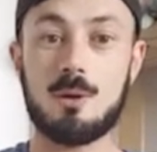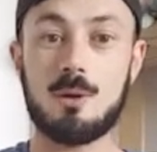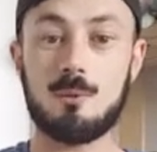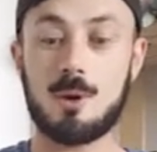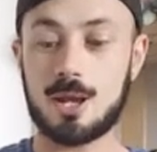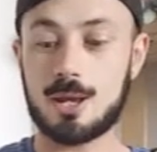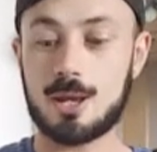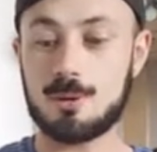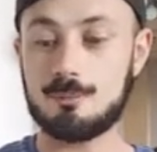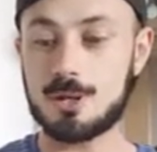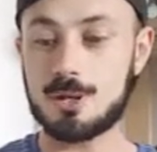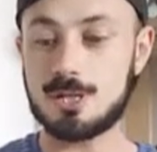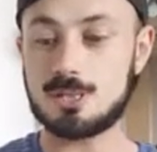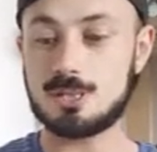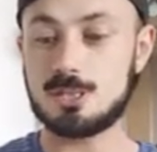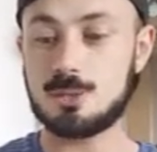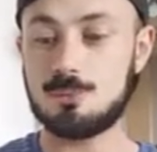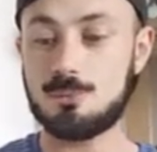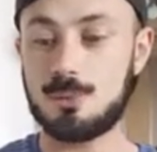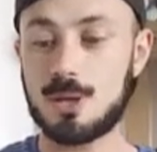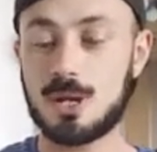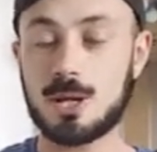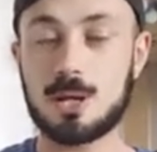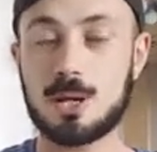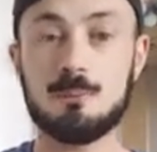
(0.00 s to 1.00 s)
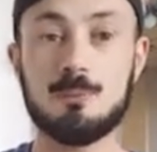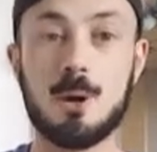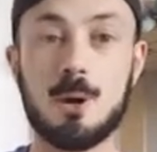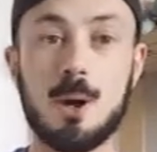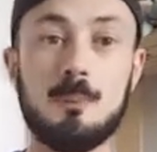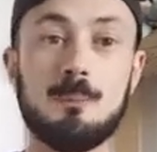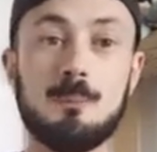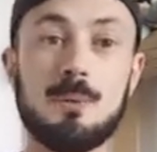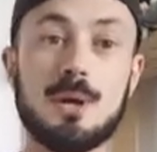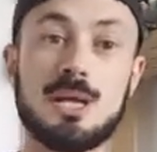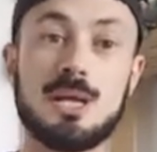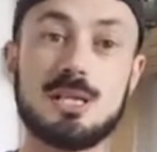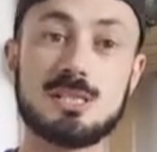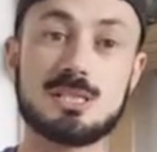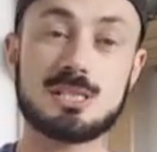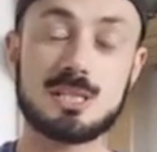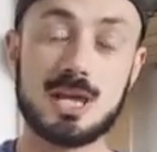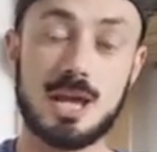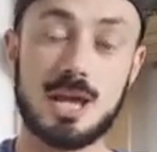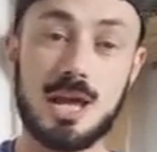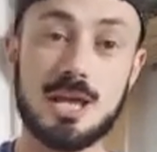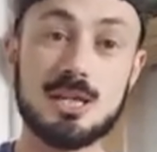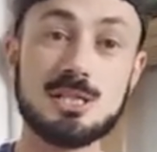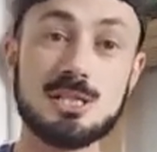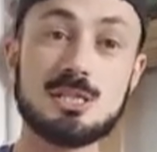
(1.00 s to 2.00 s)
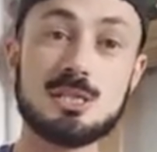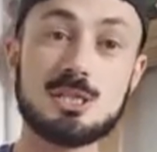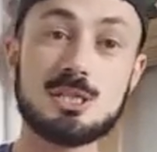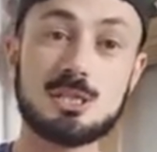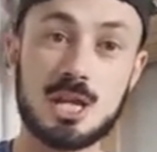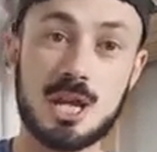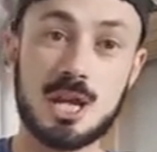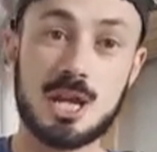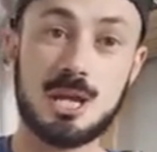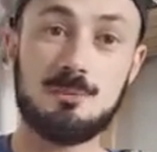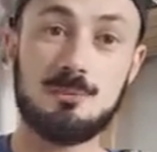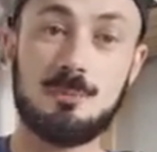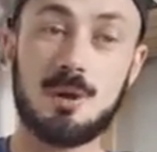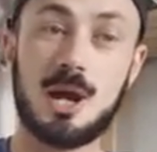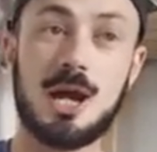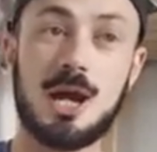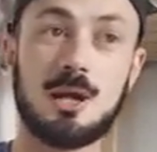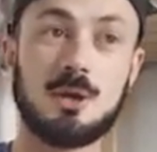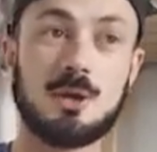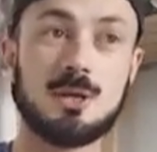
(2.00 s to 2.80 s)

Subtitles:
I recommend you pick them up. It is cheap.